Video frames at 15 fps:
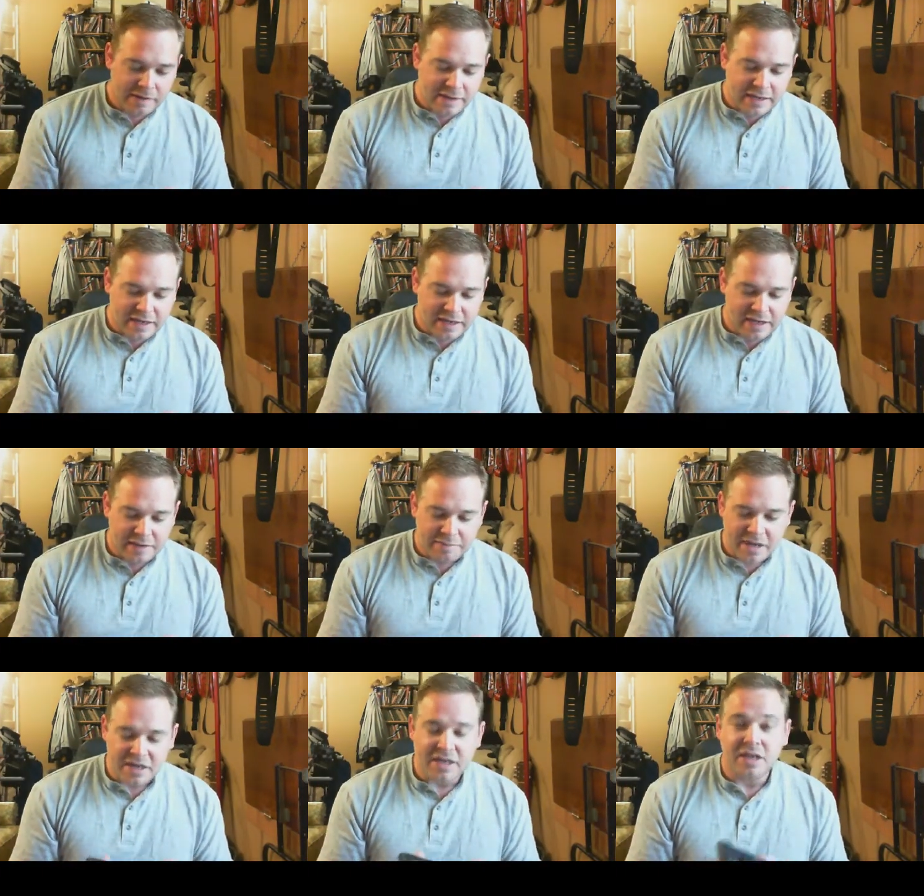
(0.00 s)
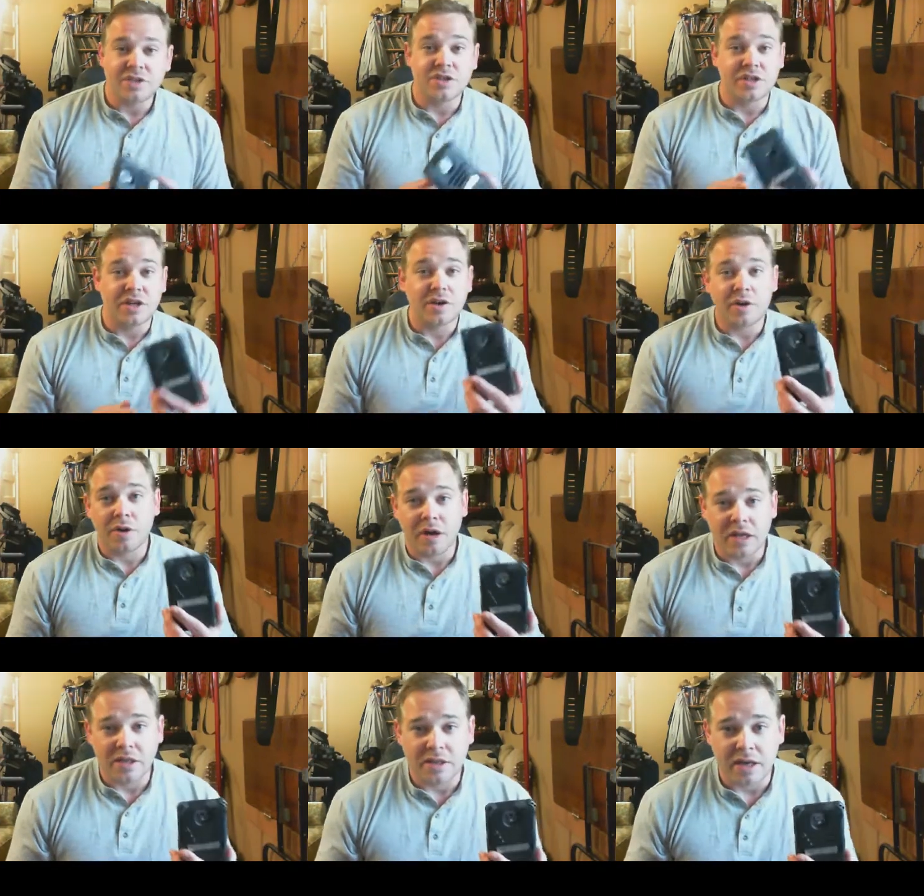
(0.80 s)
And I'm not an engineer or
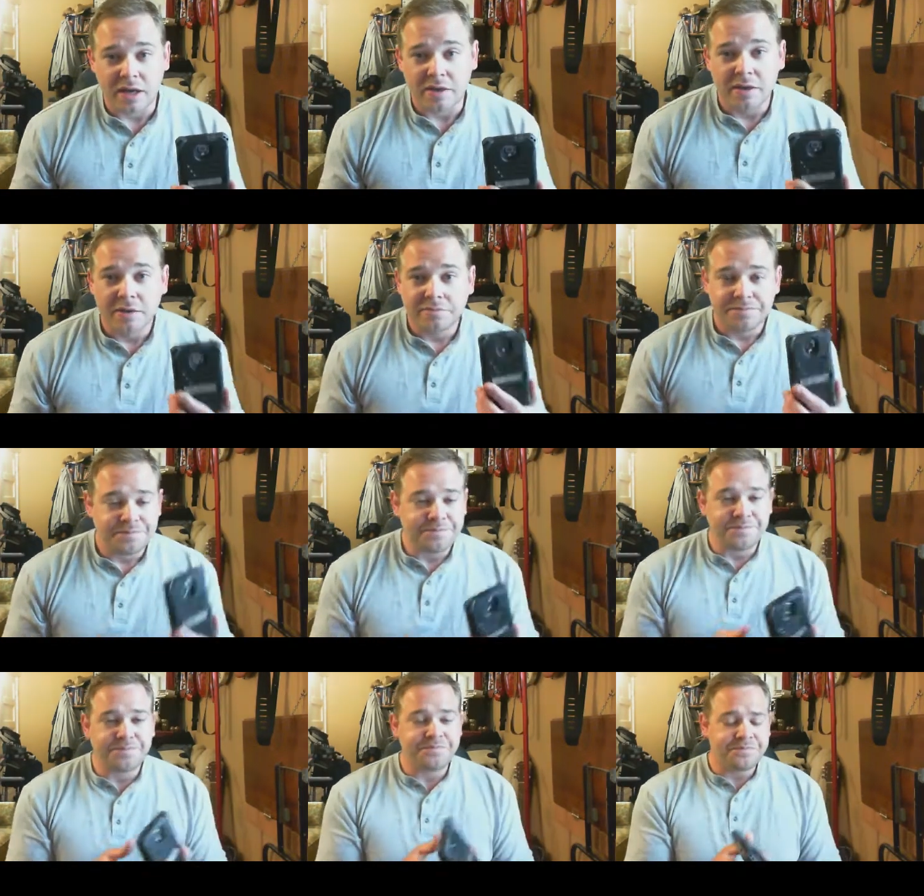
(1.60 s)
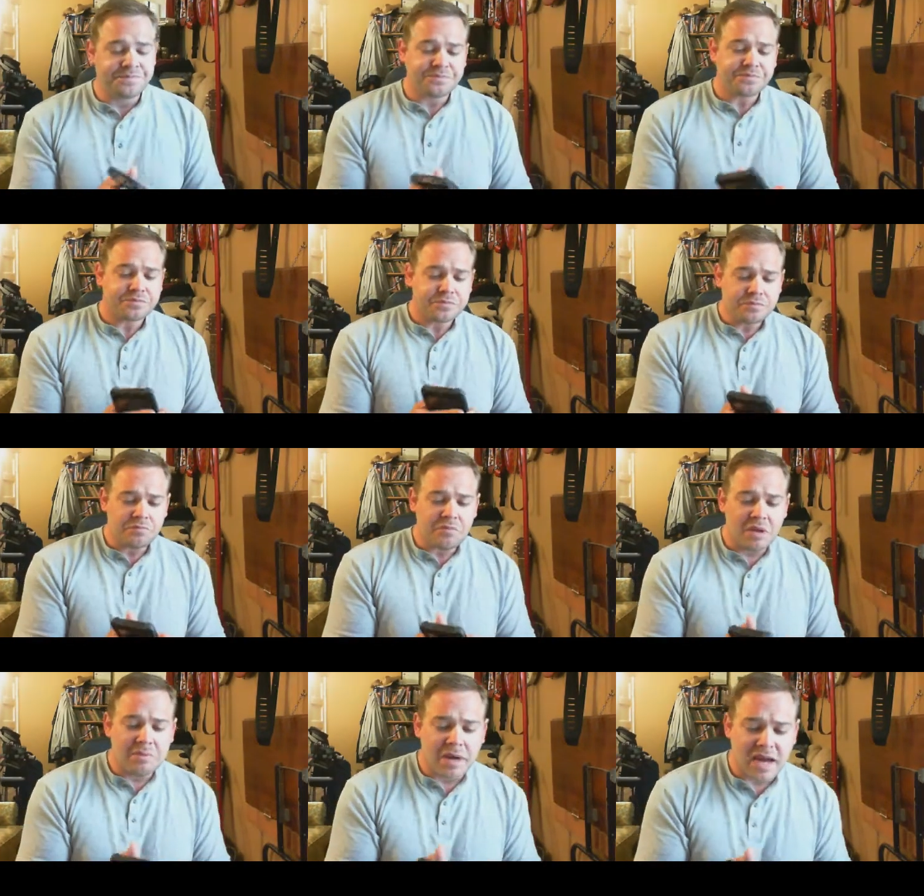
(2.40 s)
anything,
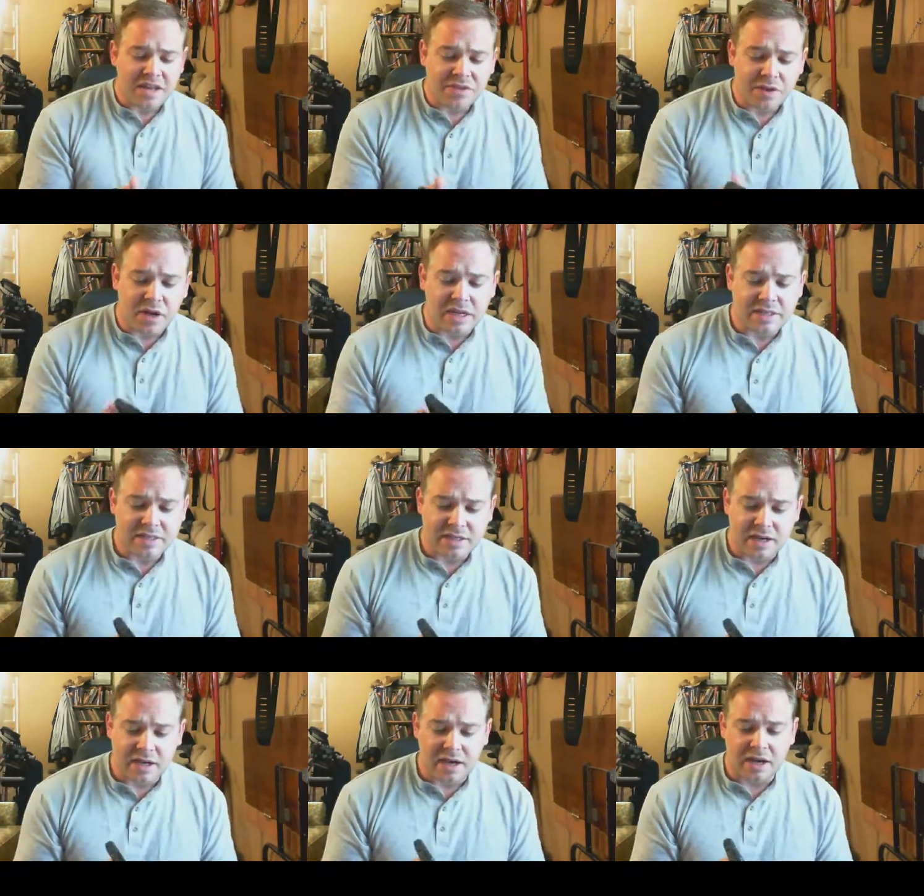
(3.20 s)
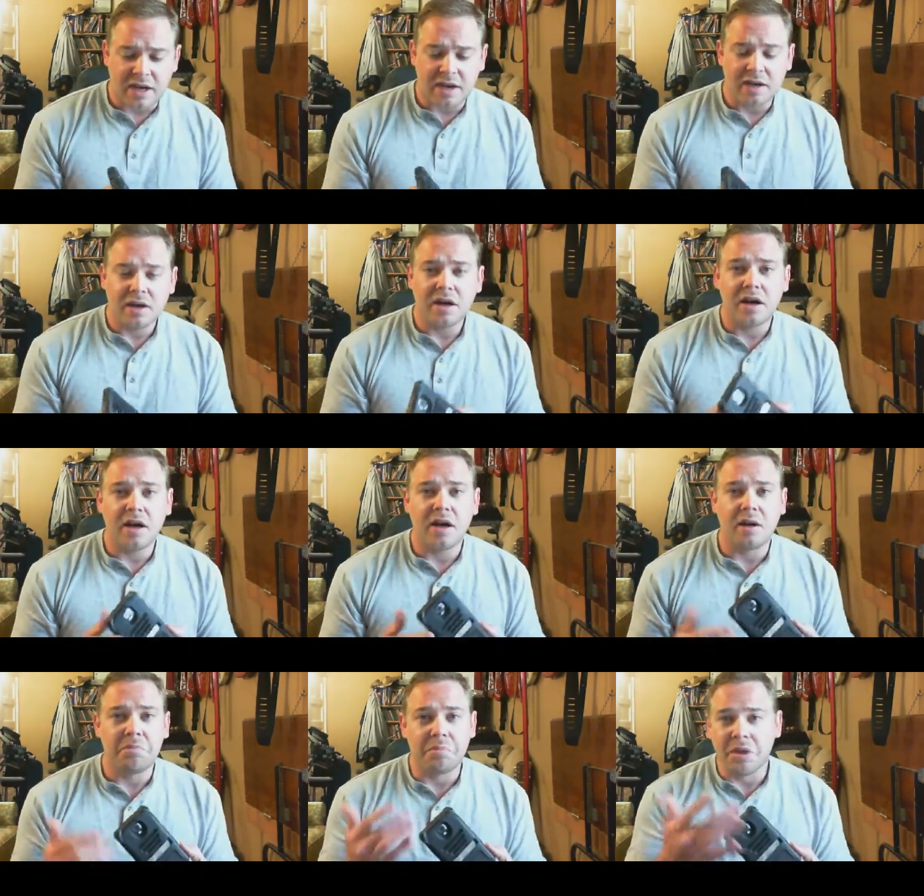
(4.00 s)
but I thought a
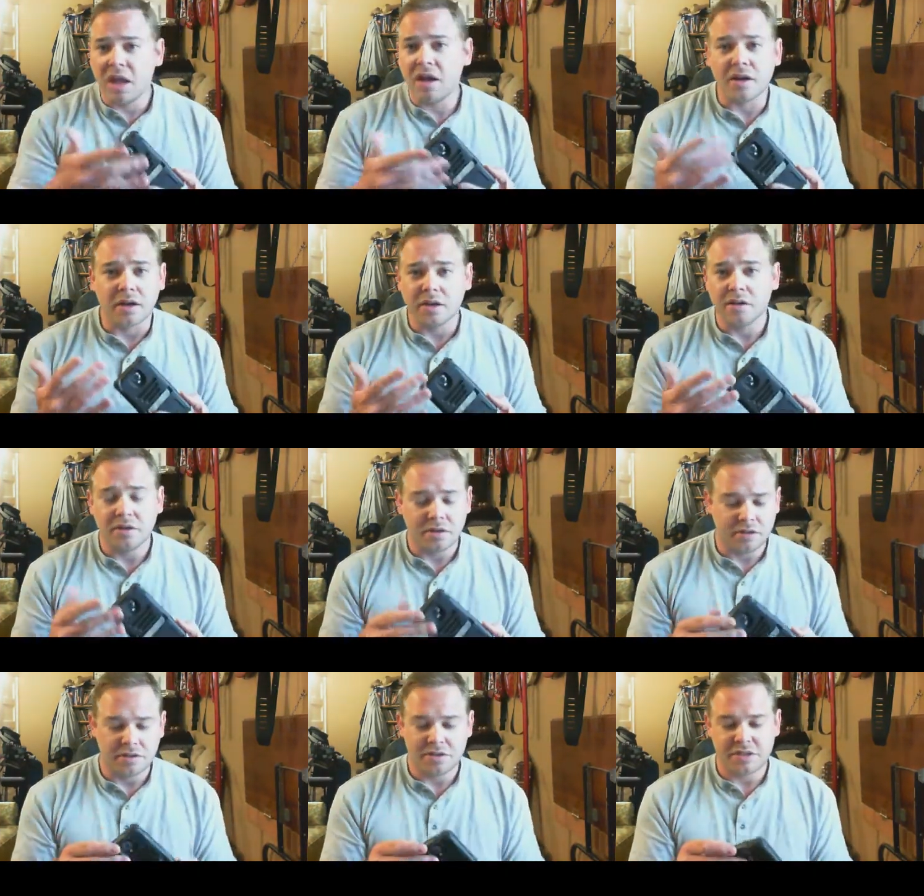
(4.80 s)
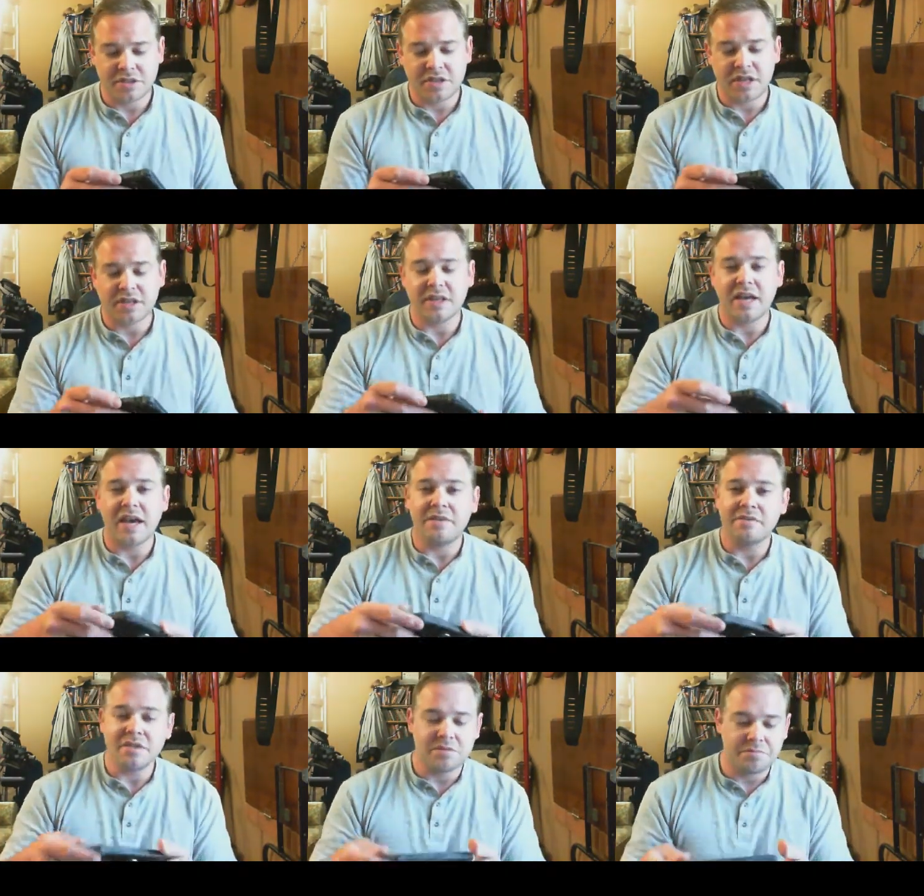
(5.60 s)
plug, just like they have these